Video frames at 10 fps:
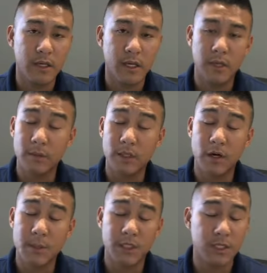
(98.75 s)
in
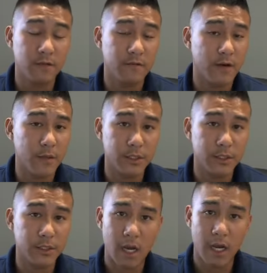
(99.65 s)
return for just five minutes of
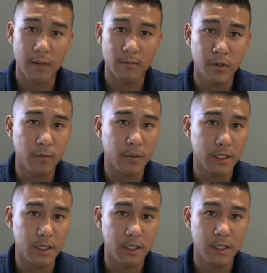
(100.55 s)
your time, no
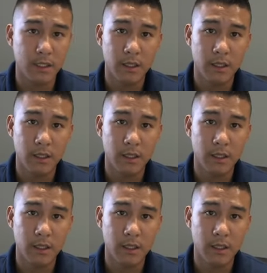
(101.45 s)
biggie.